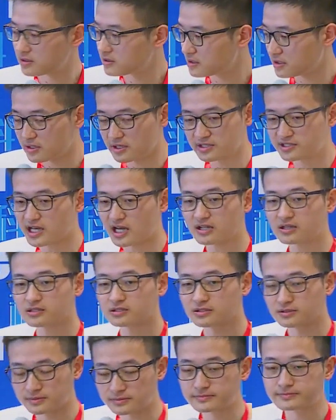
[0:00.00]
Yeah, exactly. And what
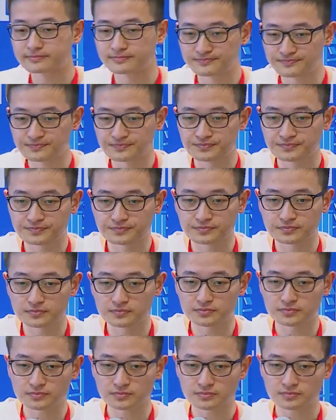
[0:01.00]
are the feedbacks
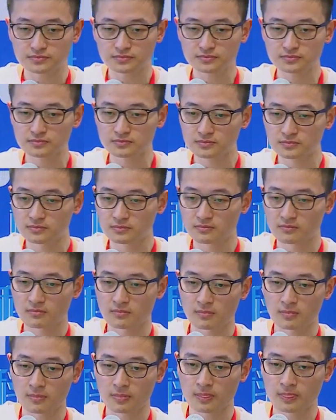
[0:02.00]
to make you
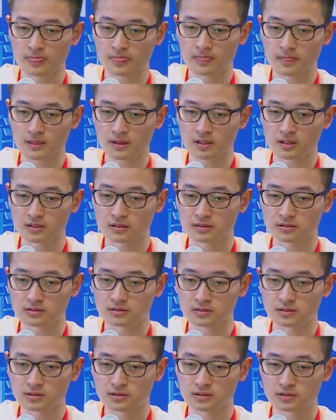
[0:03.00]
believe that's the
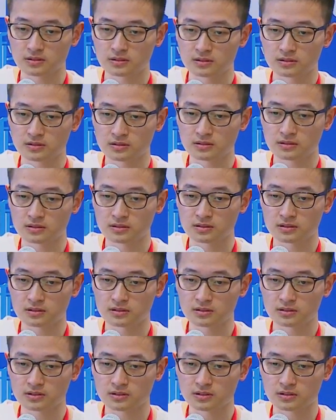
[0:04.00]
proof point
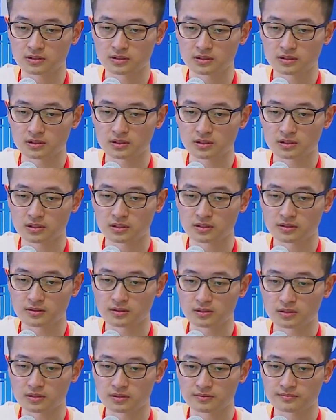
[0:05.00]
for your upcoming
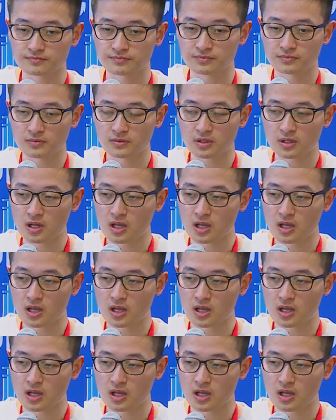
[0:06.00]
product release?